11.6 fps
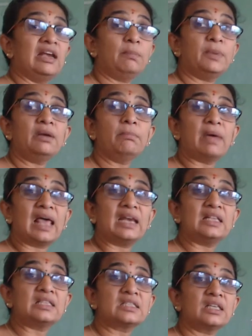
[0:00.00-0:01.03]
help in
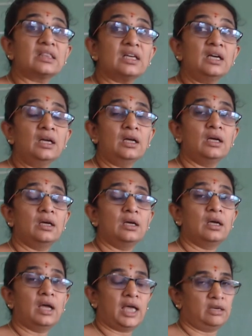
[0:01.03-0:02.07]
balancing the
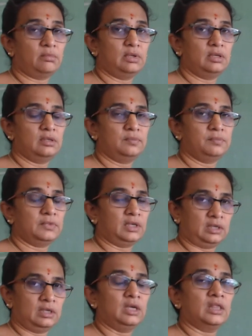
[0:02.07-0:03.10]
animal.
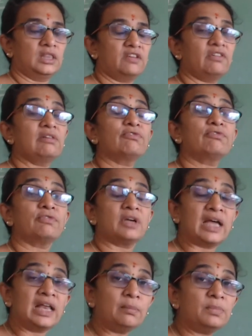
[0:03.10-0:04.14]
They will
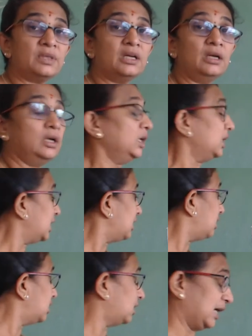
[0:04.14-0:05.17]
help the
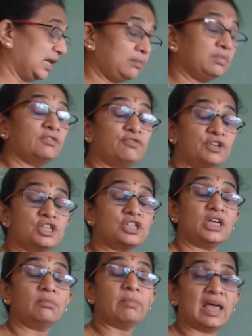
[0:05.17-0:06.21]
will help the
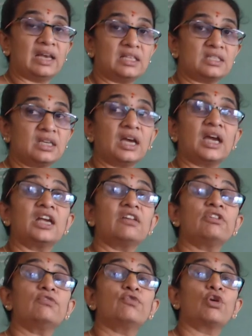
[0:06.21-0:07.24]
fish in balancing and
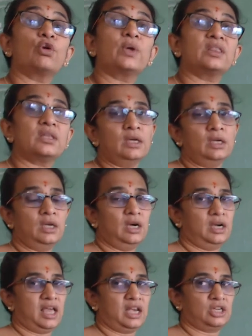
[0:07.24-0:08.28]
even following the
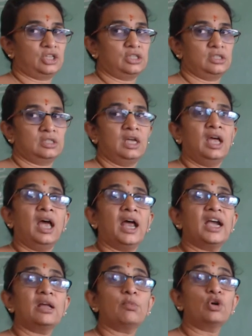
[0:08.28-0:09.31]
directions.
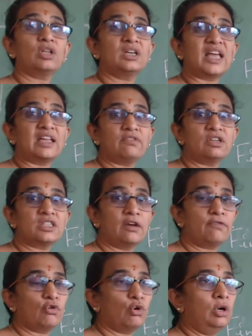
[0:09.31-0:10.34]
And about the divers, I
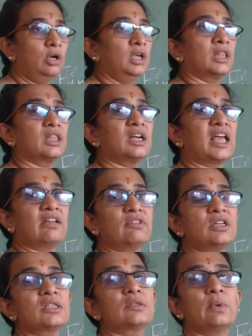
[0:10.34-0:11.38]
have told, the
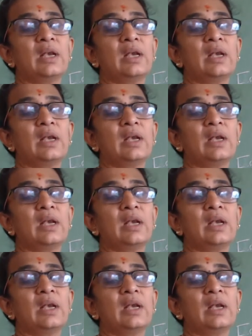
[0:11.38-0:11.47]
divers